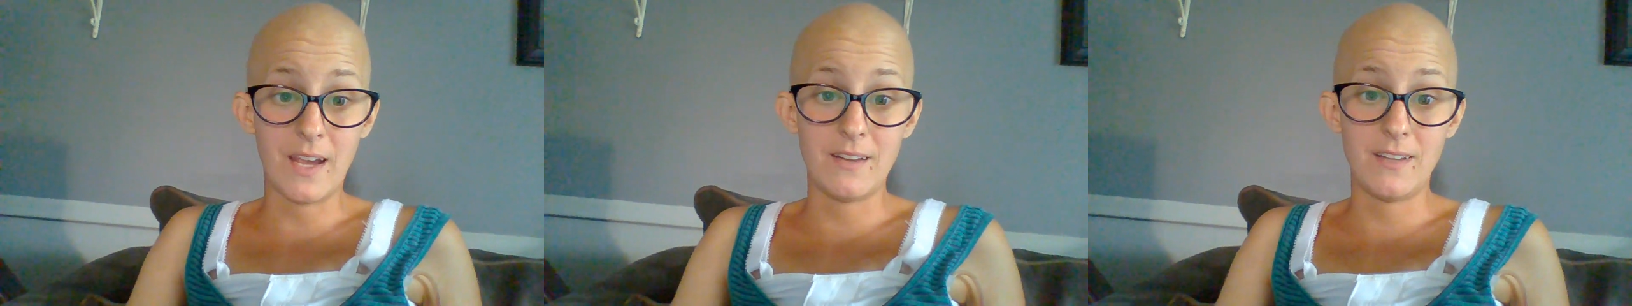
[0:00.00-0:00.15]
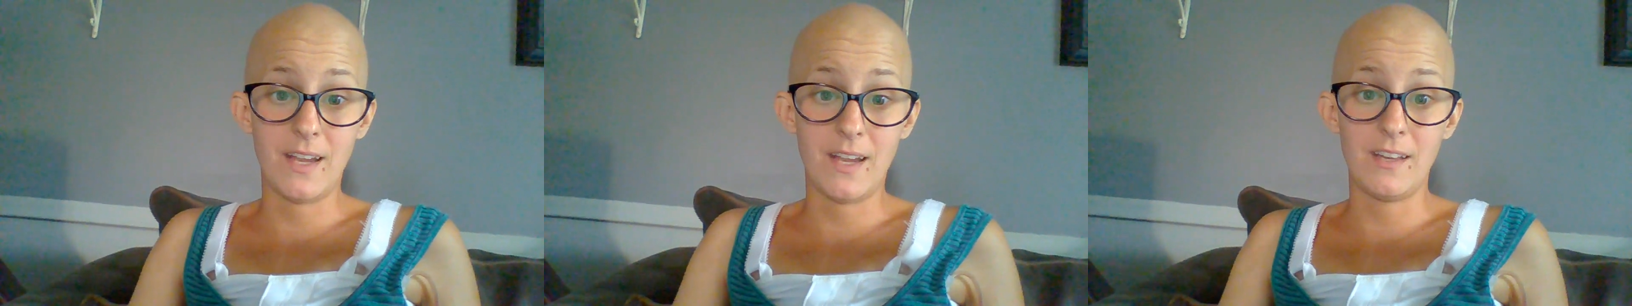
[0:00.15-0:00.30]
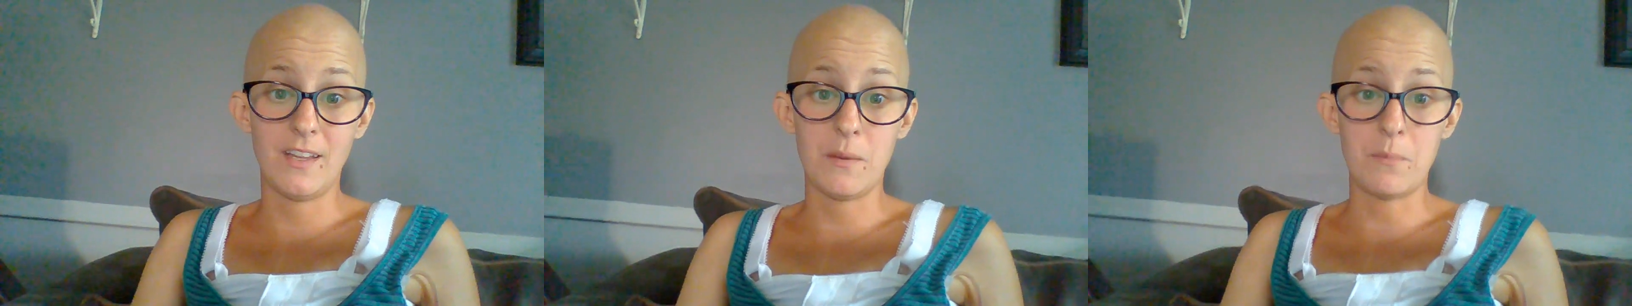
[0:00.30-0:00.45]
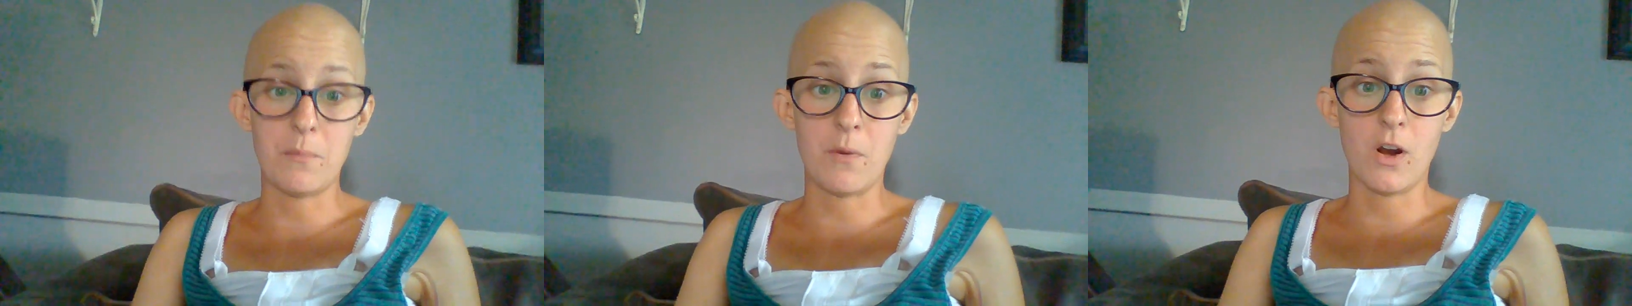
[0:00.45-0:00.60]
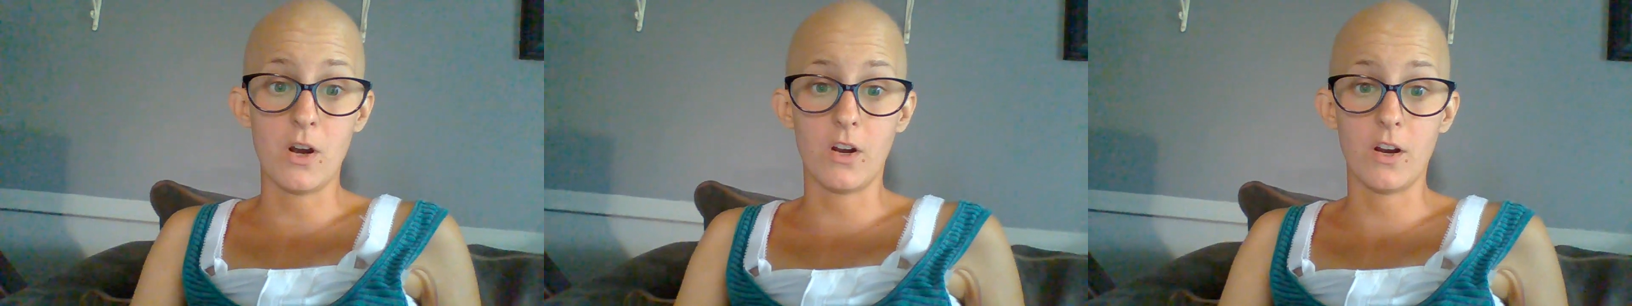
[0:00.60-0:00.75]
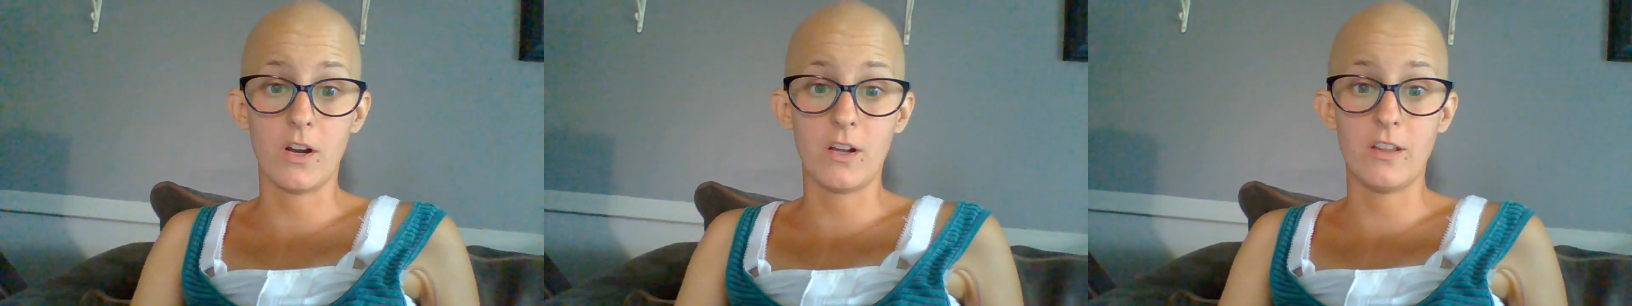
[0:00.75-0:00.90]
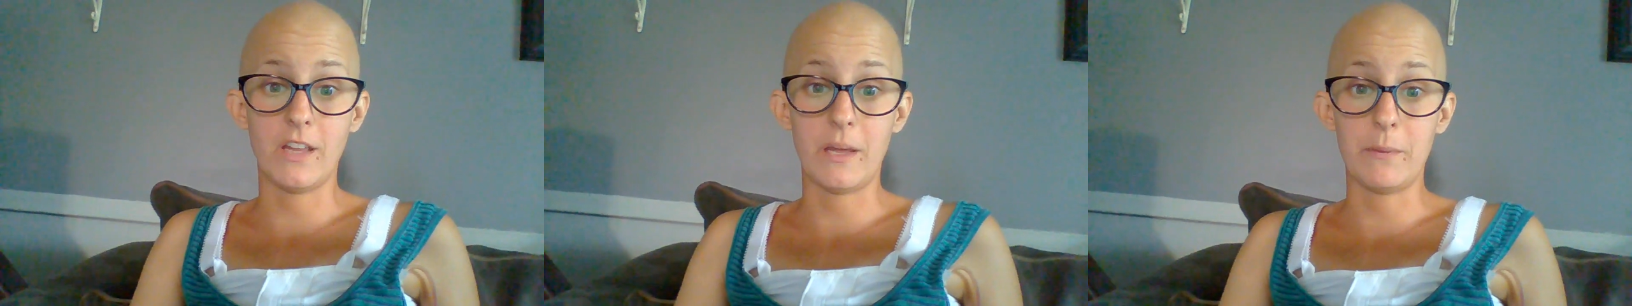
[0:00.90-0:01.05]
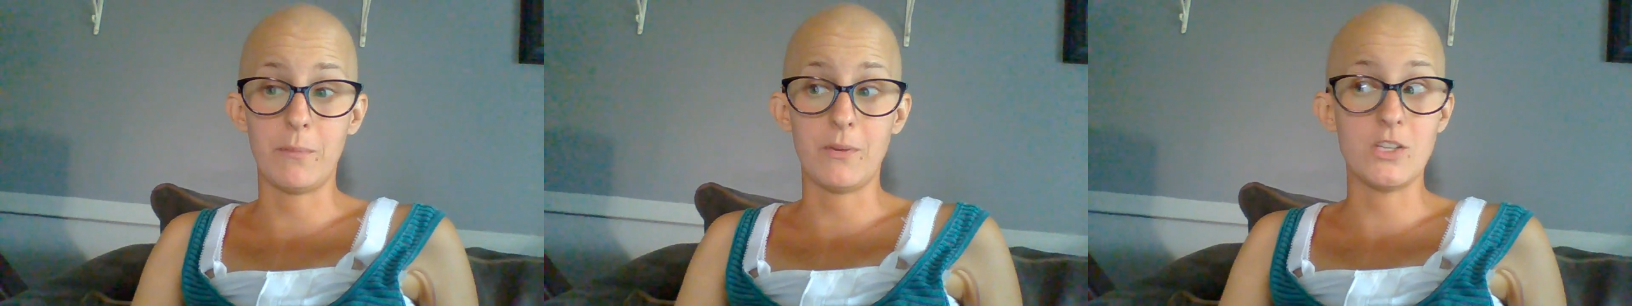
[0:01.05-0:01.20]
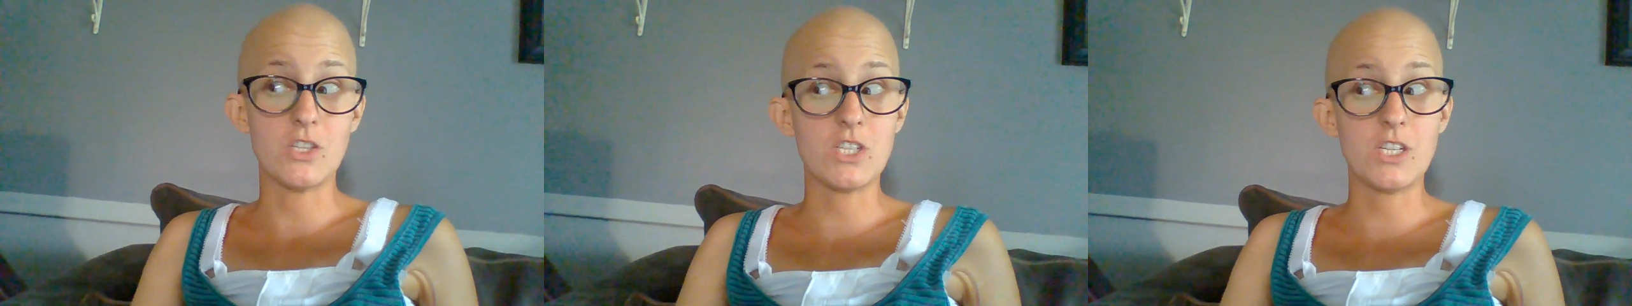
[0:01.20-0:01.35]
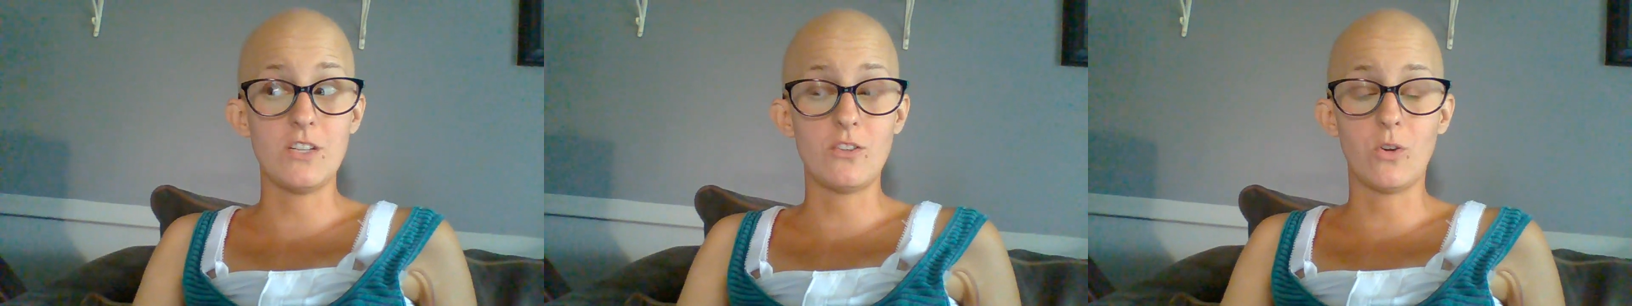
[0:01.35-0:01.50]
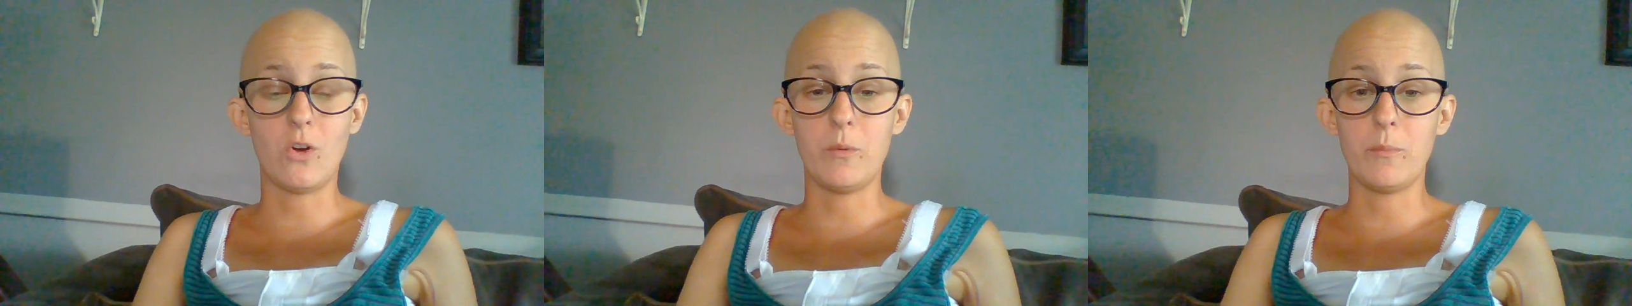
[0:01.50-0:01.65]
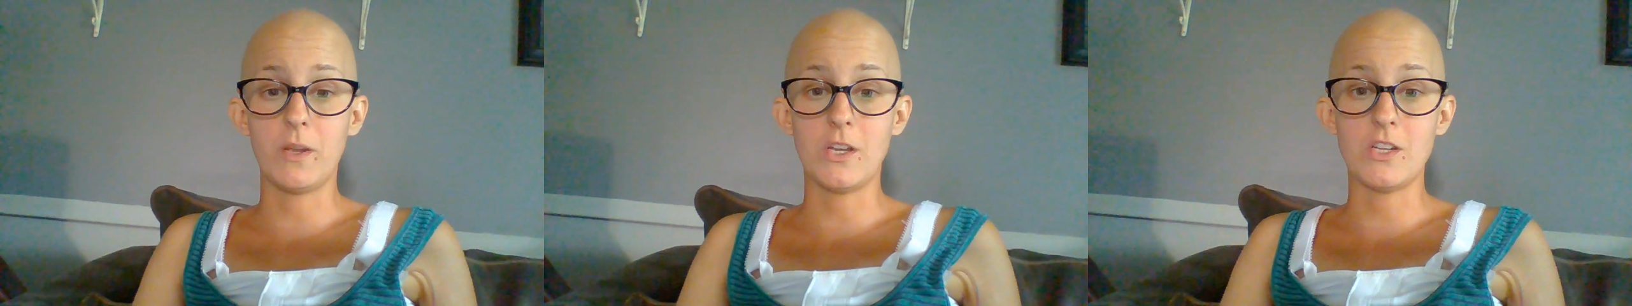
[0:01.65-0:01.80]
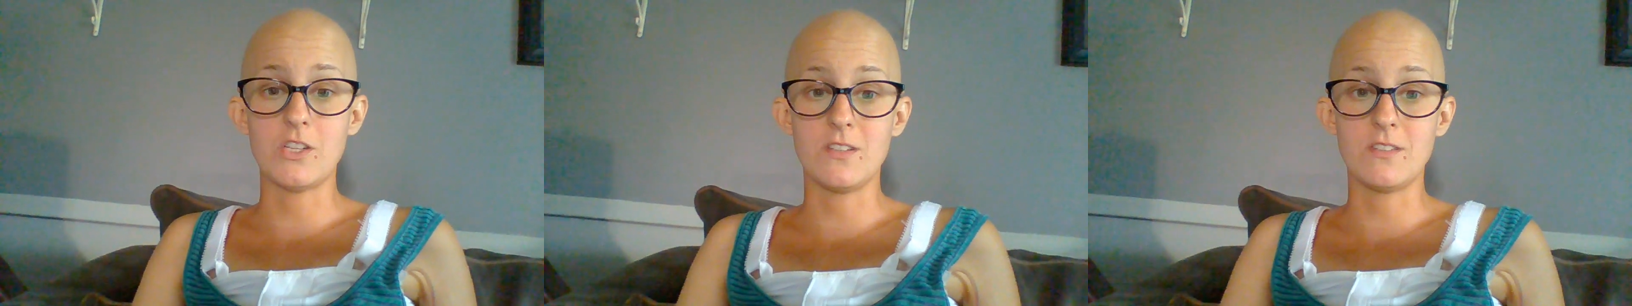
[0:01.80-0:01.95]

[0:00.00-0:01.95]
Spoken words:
titanium marker clip, and she told me,